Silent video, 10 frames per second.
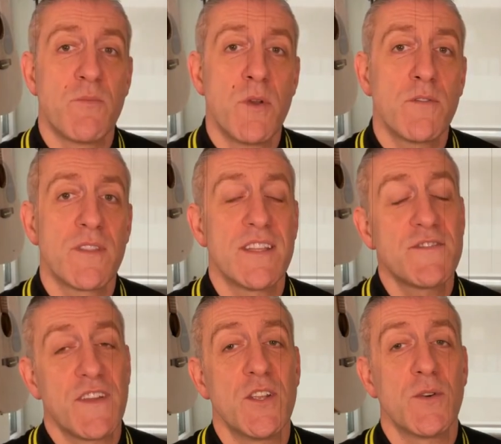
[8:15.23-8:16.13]
removal,
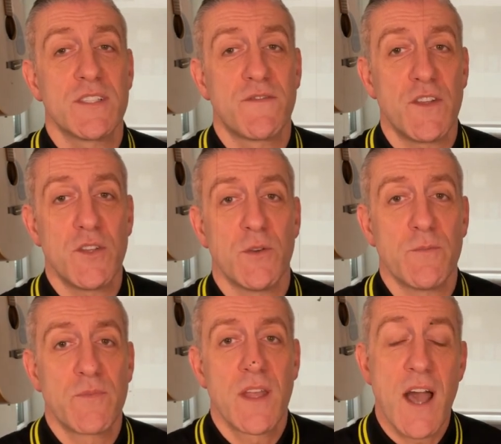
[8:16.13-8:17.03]
this video is for
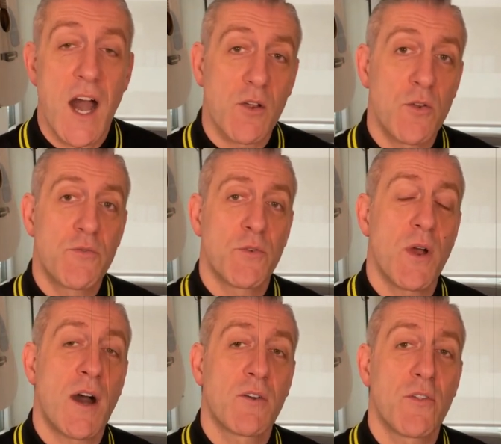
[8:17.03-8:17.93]
you. I'll go through,
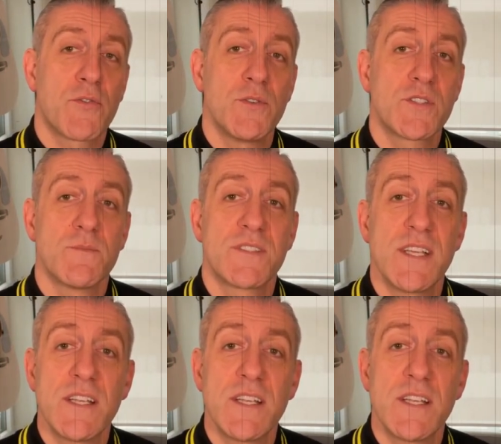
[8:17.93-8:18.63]
I'll go through some